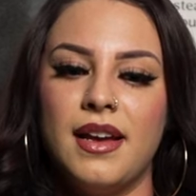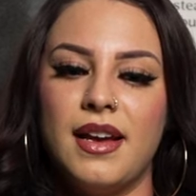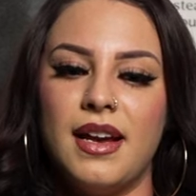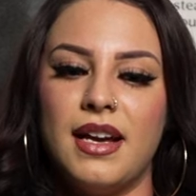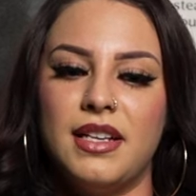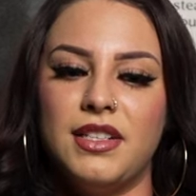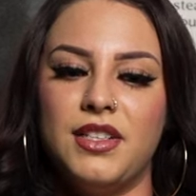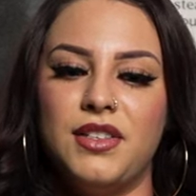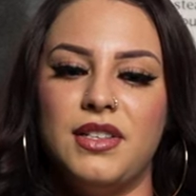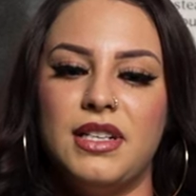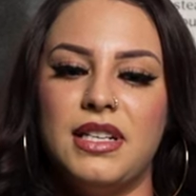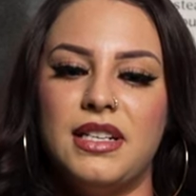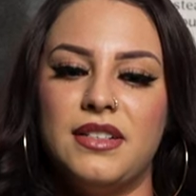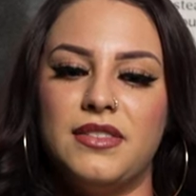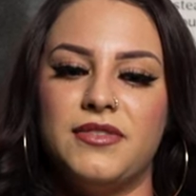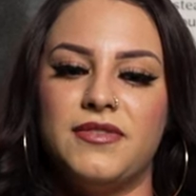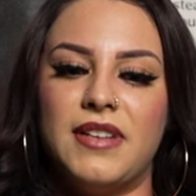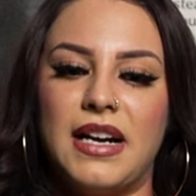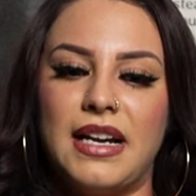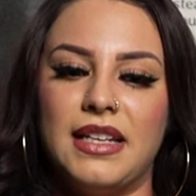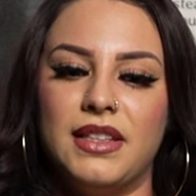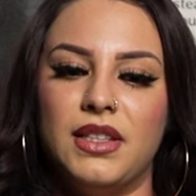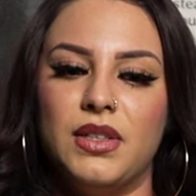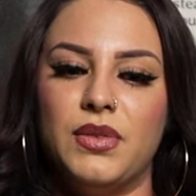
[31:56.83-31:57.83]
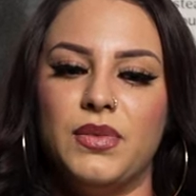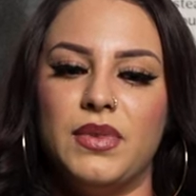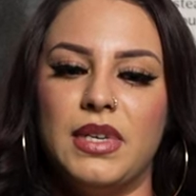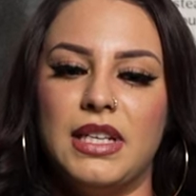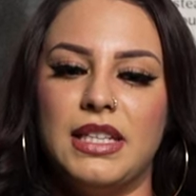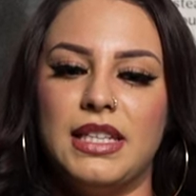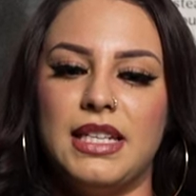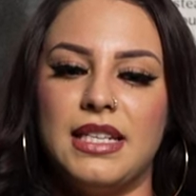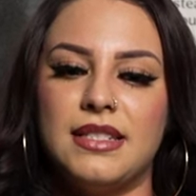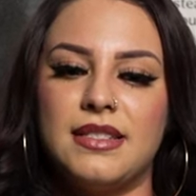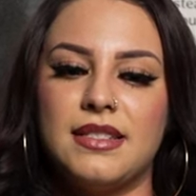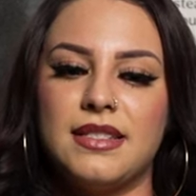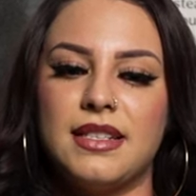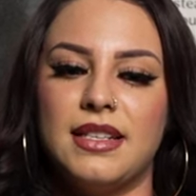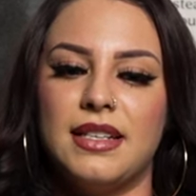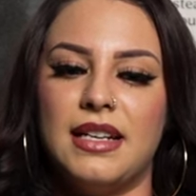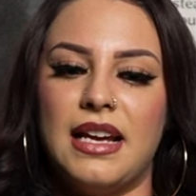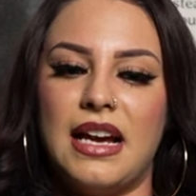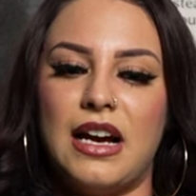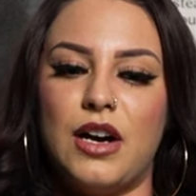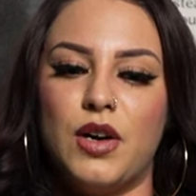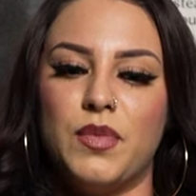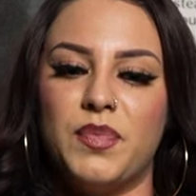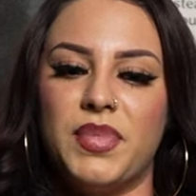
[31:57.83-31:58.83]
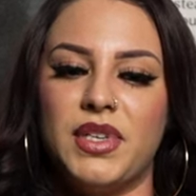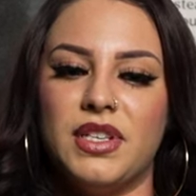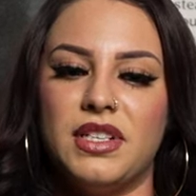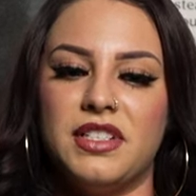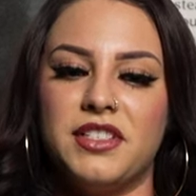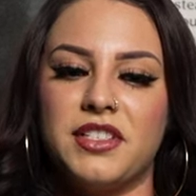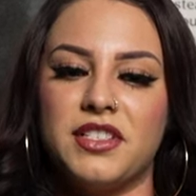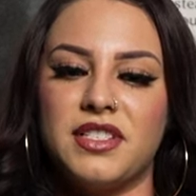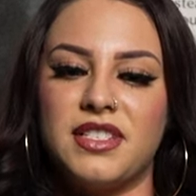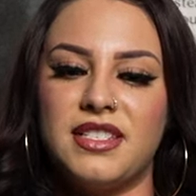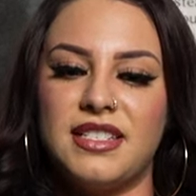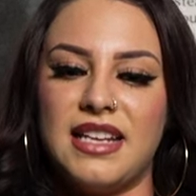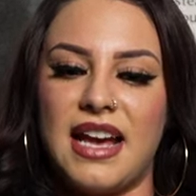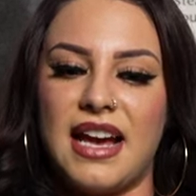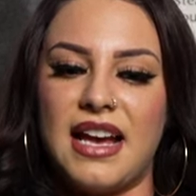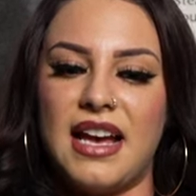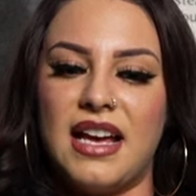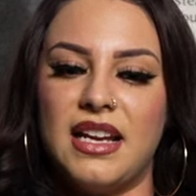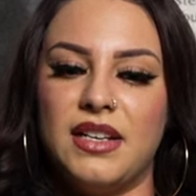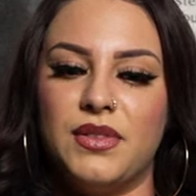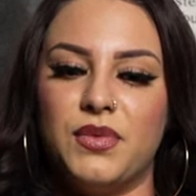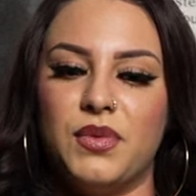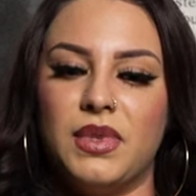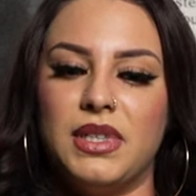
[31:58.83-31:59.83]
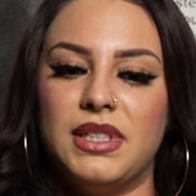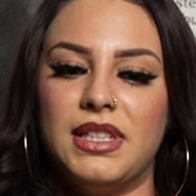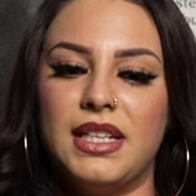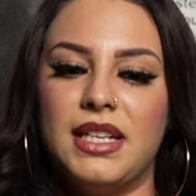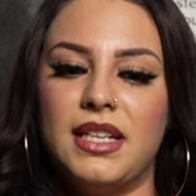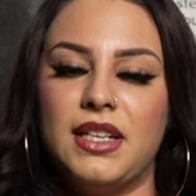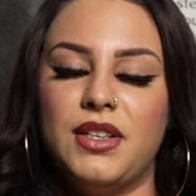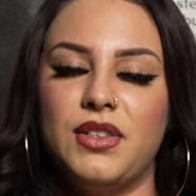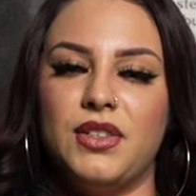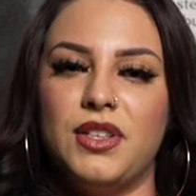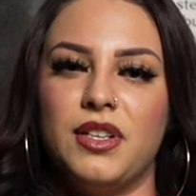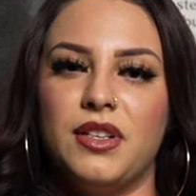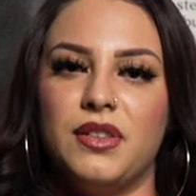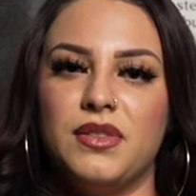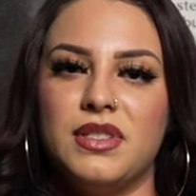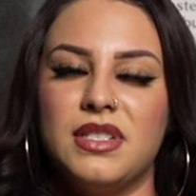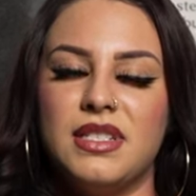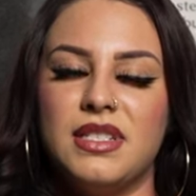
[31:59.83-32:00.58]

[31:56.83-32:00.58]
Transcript: And you need to find the one that's going to help you understand, one that you know